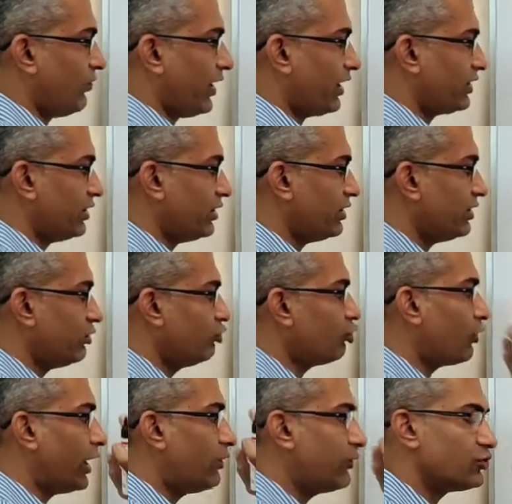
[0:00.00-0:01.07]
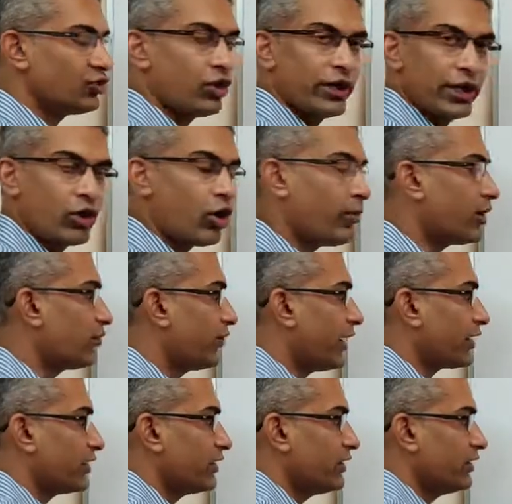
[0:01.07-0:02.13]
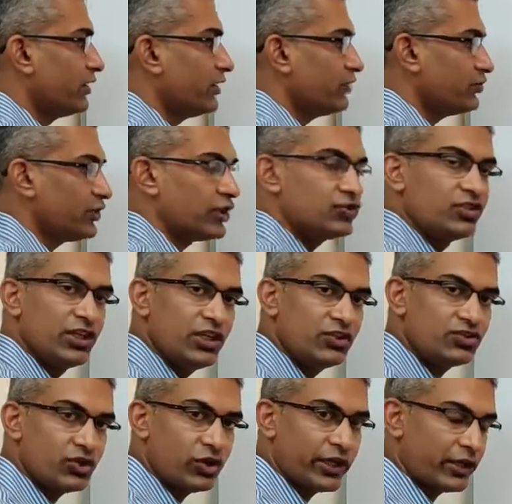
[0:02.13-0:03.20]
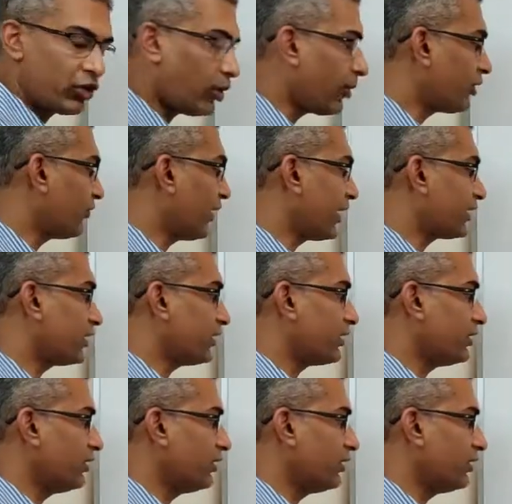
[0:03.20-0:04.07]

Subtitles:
factor, 12 is not a common factor, 16 is not a common factor.